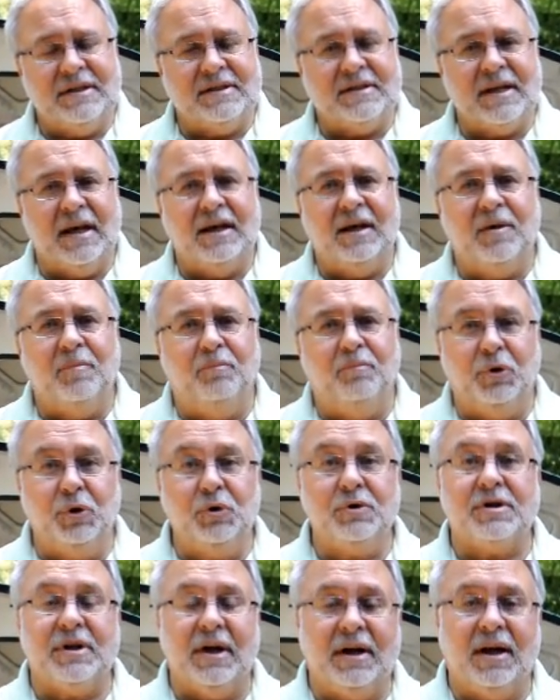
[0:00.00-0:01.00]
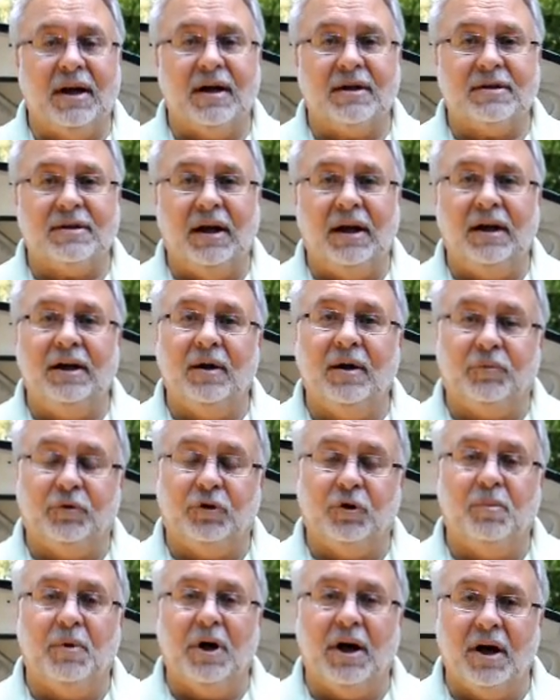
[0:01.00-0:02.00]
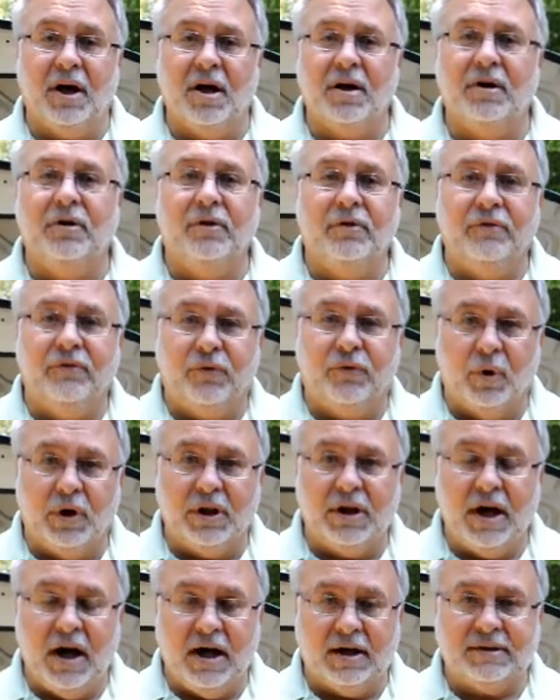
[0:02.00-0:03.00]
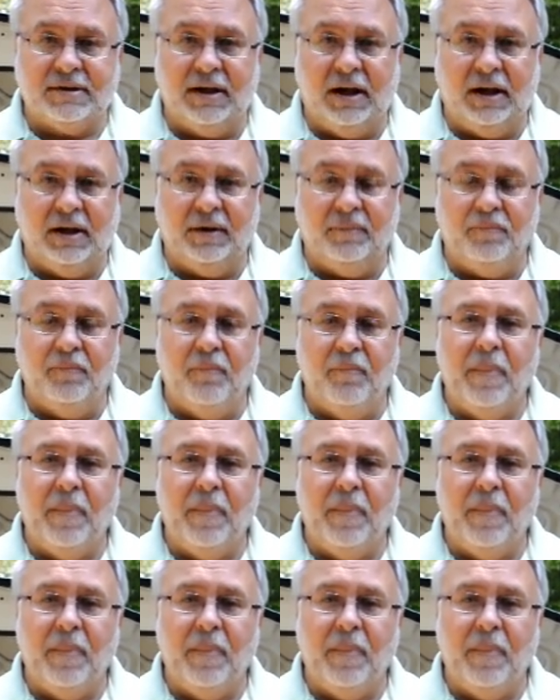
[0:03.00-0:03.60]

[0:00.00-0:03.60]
that it boosts that octane up to about 140 octane.